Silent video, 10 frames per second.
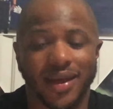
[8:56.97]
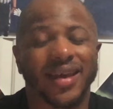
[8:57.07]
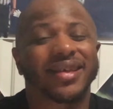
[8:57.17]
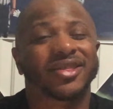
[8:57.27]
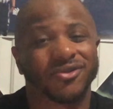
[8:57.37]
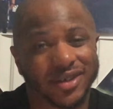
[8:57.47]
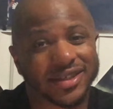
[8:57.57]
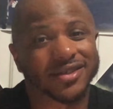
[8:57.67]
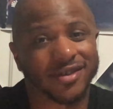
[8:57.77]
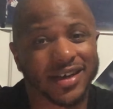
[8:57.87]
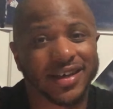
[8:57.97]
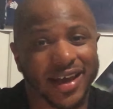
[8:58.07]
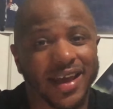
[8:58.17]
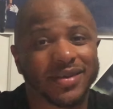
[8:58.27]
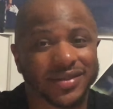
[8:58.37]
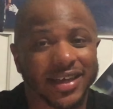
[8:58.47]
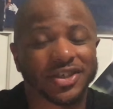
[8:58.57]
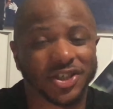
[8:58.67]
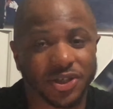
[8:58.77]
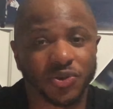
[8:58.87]
And 3 straight games they
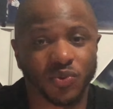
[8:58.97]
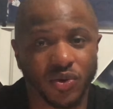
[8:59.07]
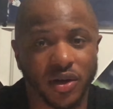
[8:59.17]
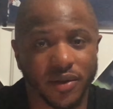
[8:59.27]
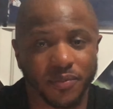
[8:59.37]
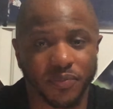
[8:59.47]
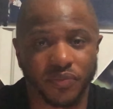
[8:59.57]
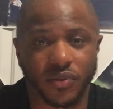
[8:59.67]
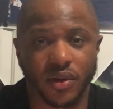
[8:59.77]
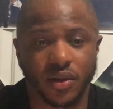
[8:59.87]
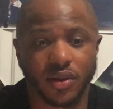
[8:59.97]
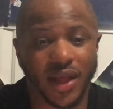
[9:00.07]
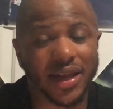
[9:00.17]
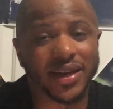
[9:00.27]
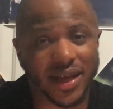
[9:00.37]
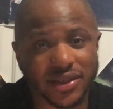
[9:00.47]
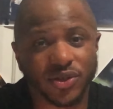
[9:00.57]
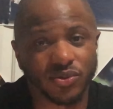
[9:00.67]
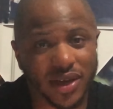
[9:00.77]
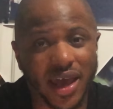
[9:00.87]
should have won. They next
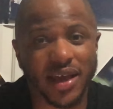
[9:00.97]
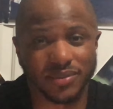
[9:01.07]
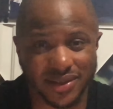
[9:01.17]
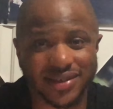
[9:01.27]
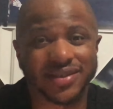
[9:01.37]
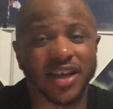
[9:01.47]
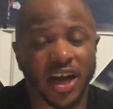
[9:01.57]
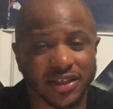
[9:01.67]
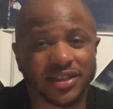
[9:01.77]
2 games are